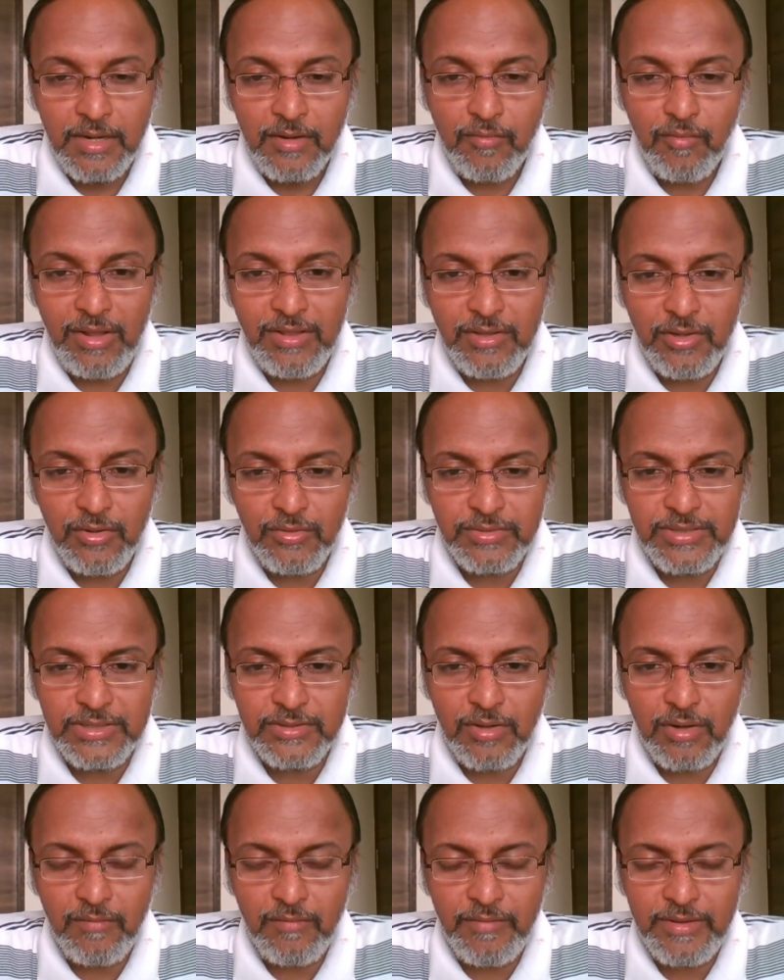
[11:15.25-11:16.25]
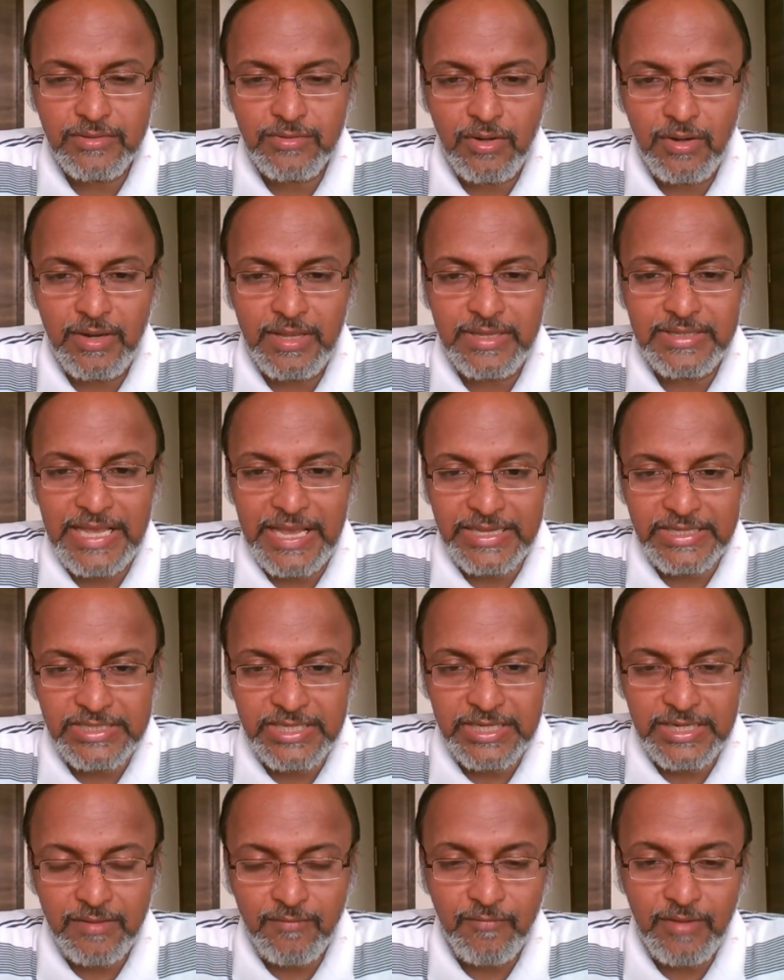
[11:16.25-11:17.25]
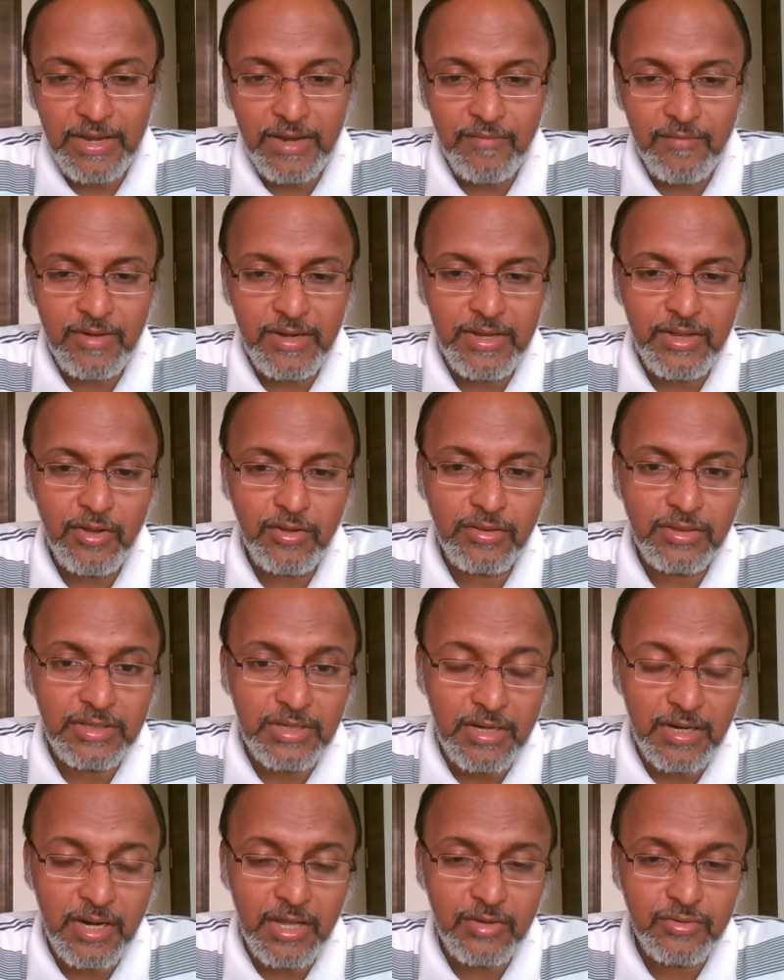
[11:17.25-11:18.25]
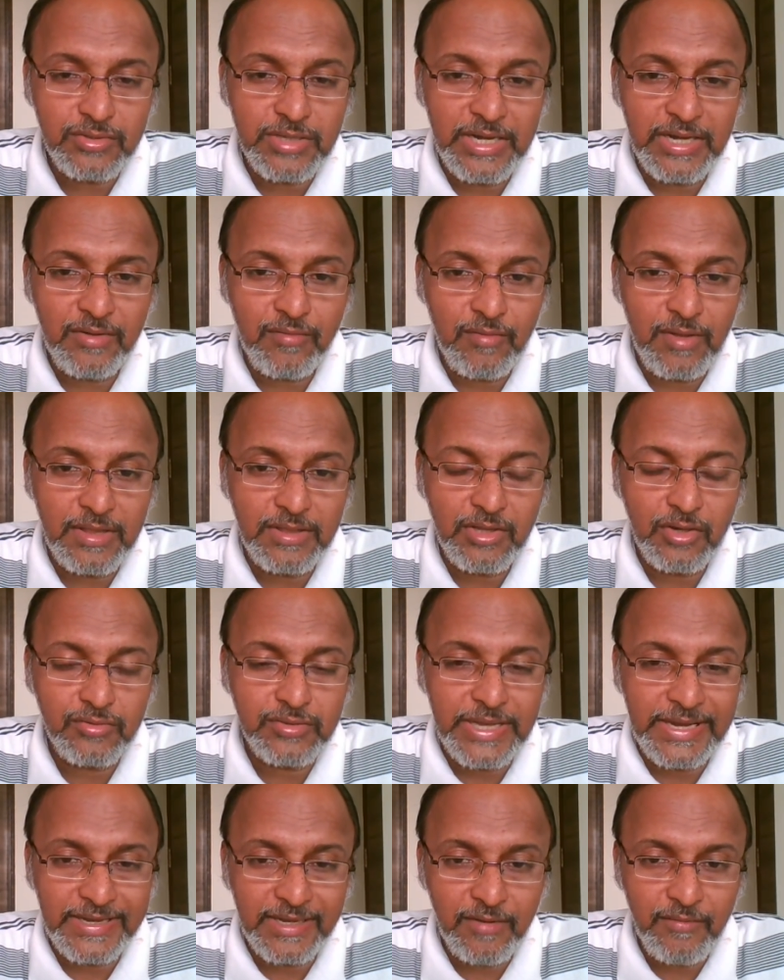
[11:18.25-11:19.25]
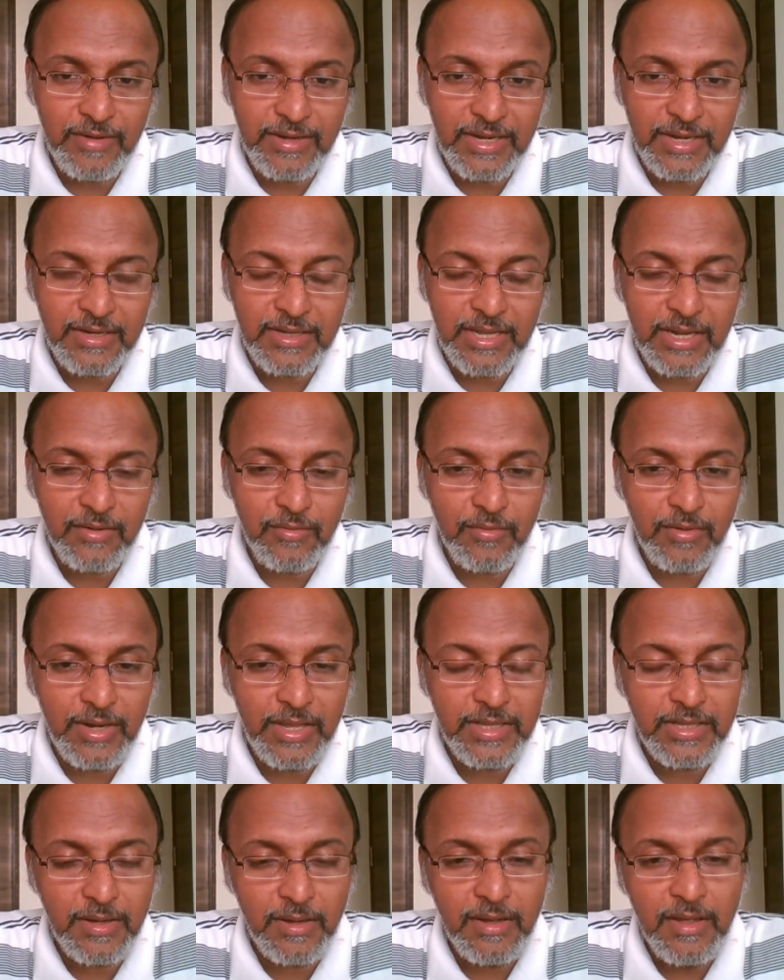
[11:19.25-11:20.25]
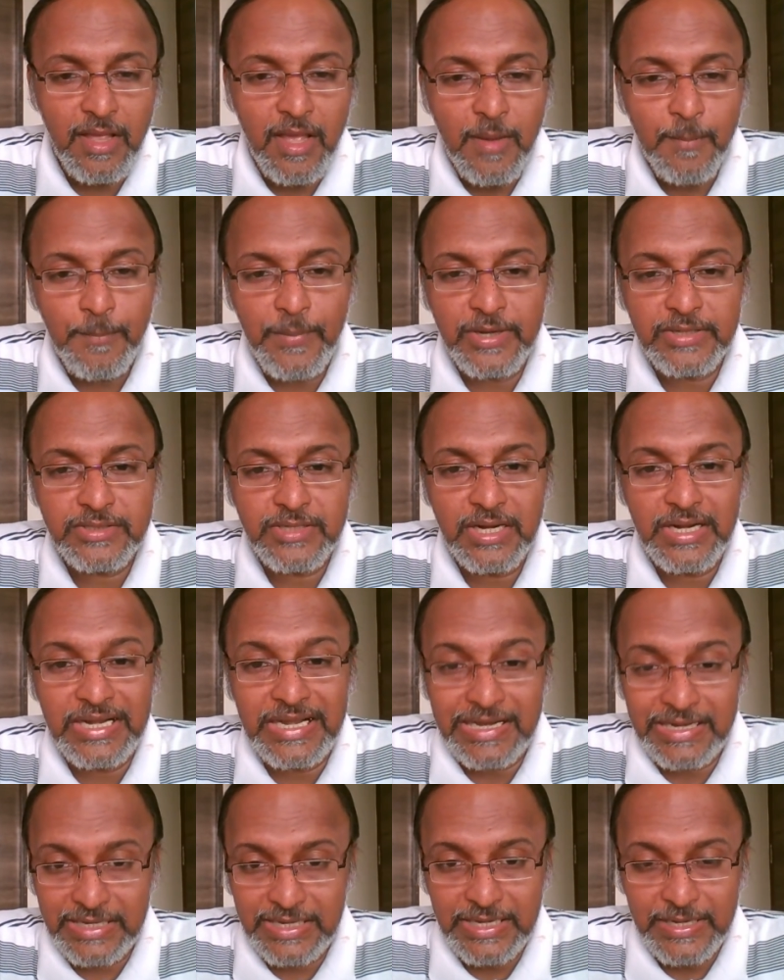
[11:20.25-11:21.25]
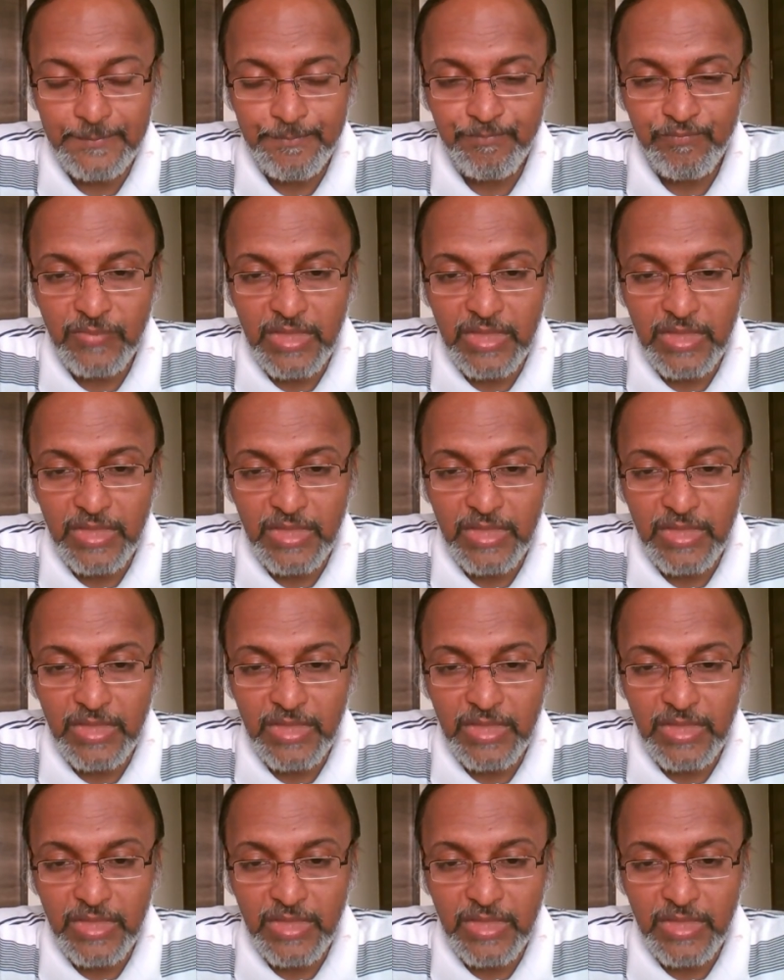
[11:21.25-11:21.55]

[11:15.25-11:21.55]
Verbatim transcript: twelfth house is always called as an exit. Whenever your third house and twelfth house activated, then only the person died.